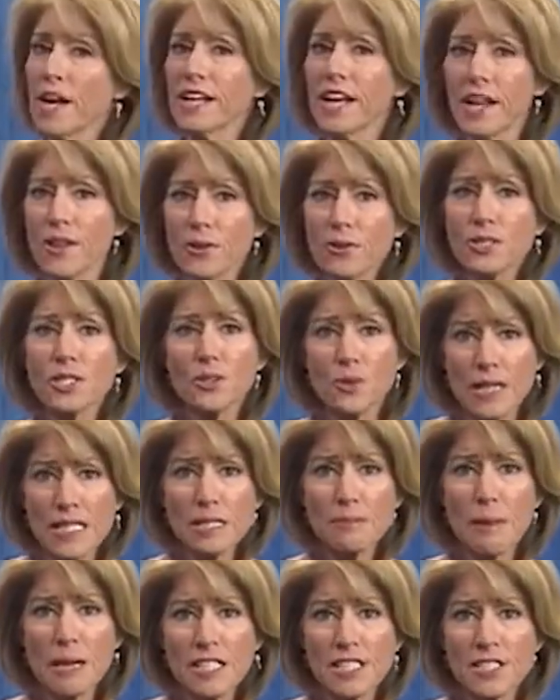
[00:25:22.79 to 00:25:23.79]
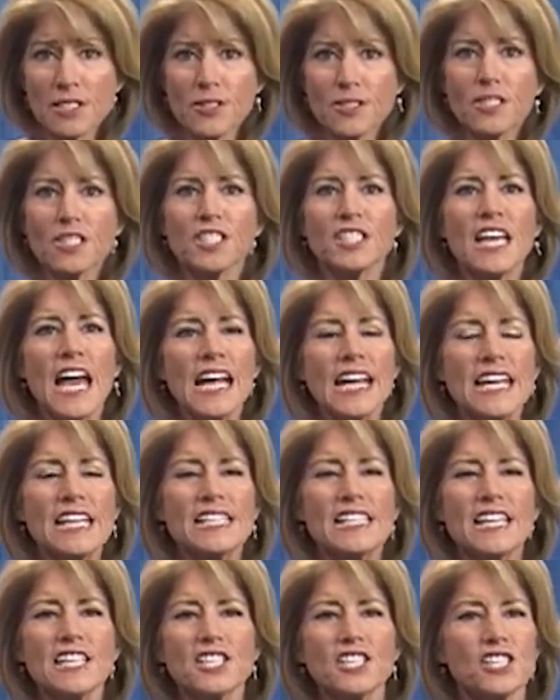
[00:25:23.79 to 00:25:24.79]
One other stress buster,
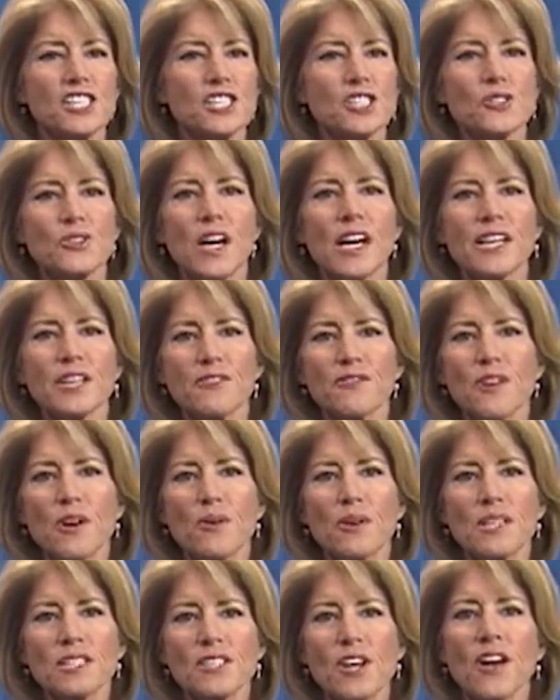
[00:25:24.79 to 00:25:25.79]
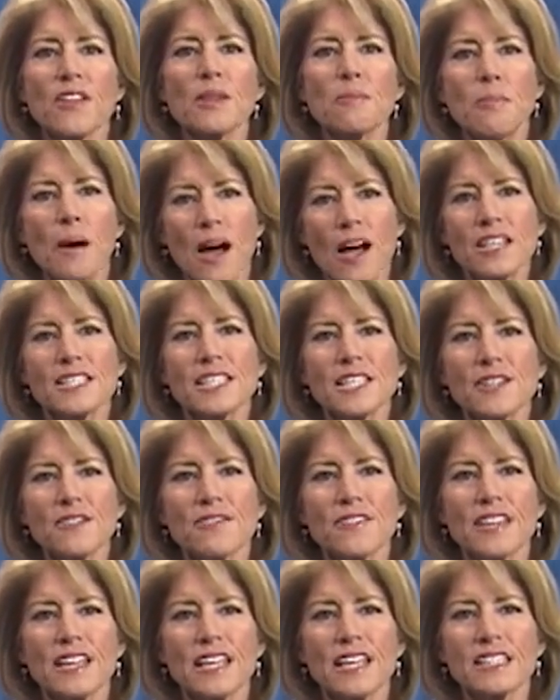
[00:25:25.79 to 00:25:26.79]
Jackie said she's tried to focus on the
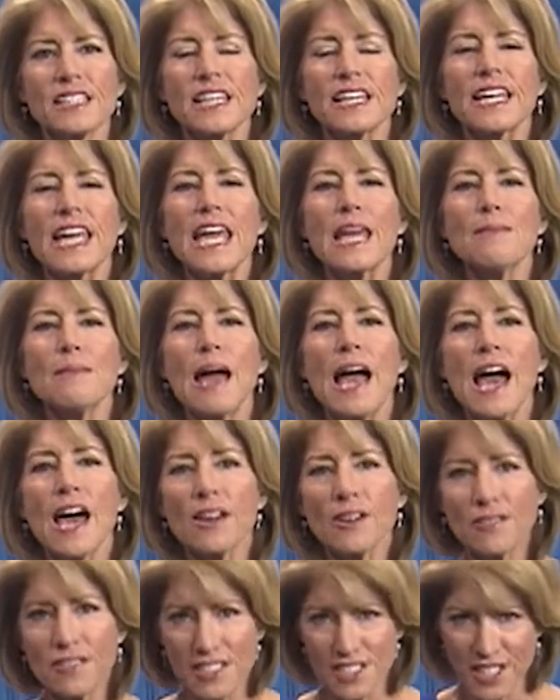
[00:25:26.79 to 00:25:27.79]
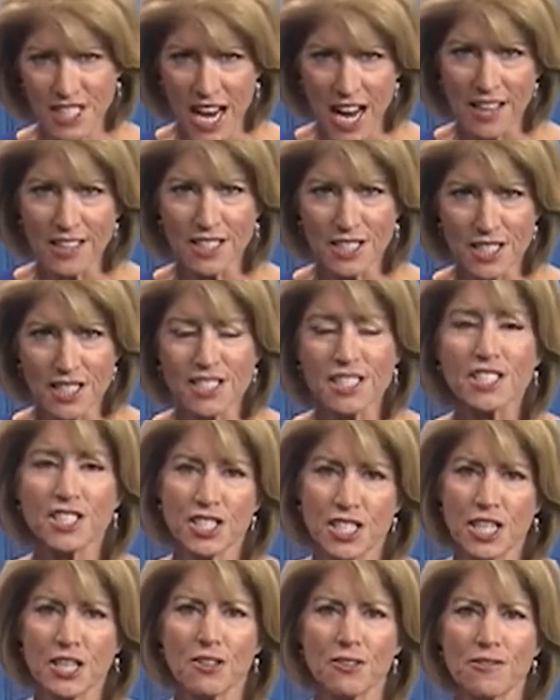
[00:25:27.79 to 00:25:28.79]
positive things that came out of the challenges
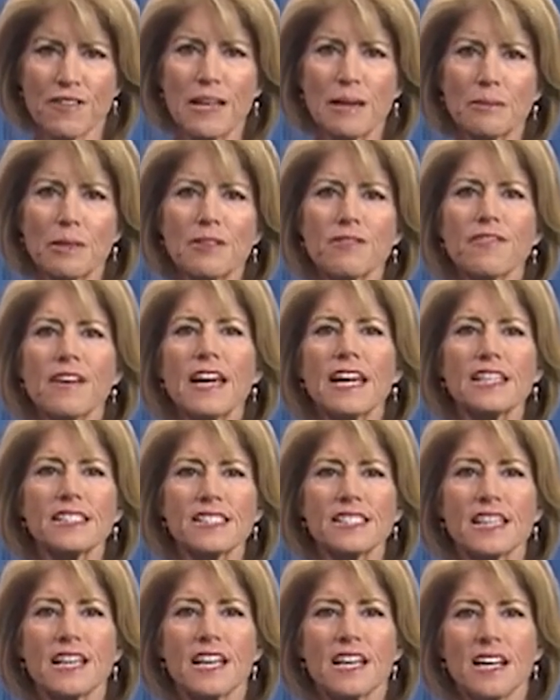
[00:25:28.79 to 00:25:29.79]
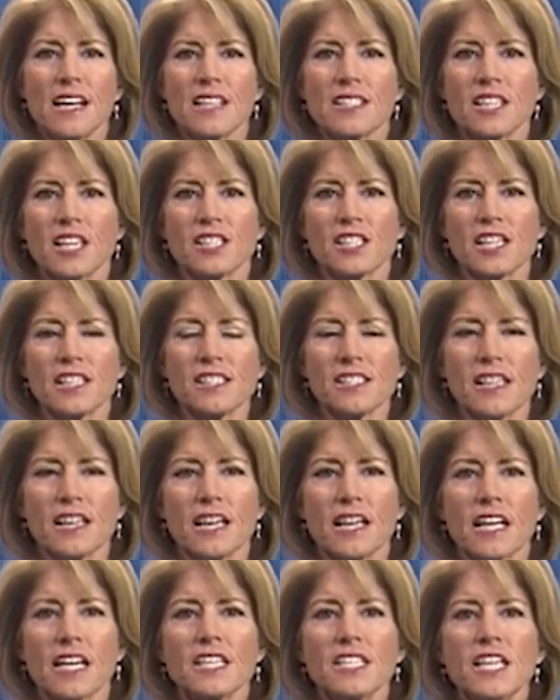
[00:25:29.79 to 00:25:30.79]
that she and her family faced, such as
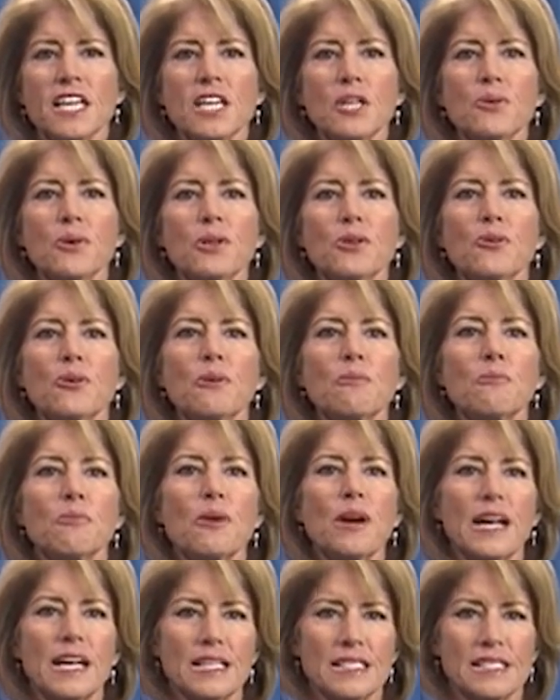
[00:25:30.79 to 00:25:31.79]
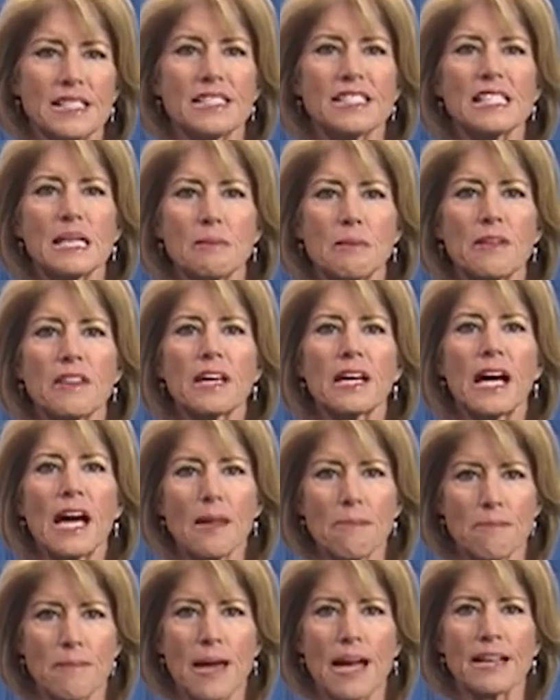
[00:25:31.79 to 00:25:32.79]
continuing to embrace some of the
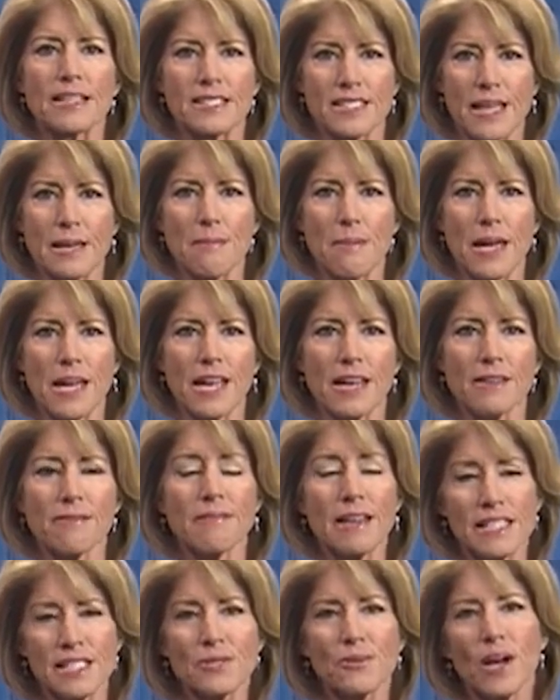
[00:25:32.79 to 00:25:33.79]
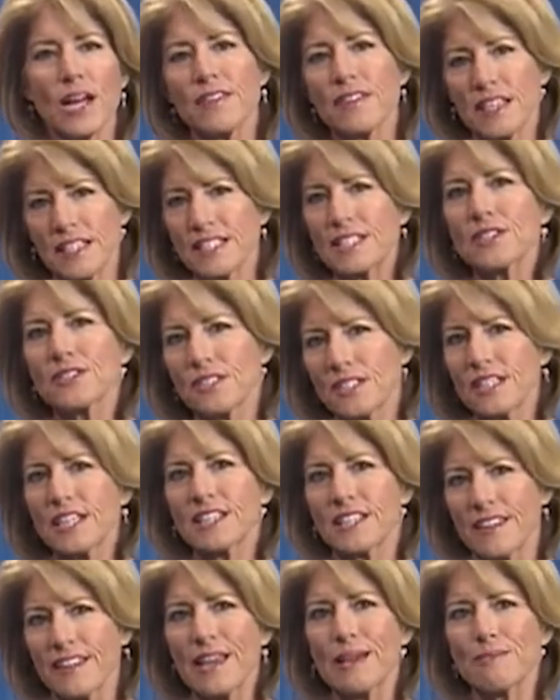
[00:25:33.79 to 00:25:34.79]
cutbacks they made. That's right, they still
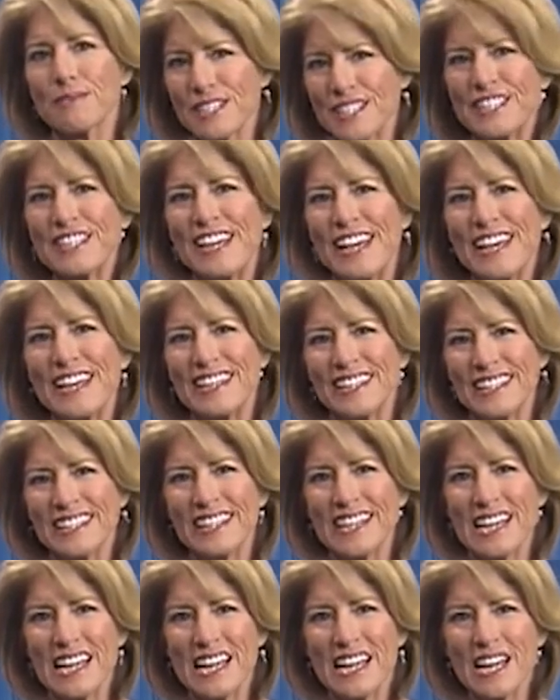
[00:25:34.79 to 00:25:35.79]
stick to them today.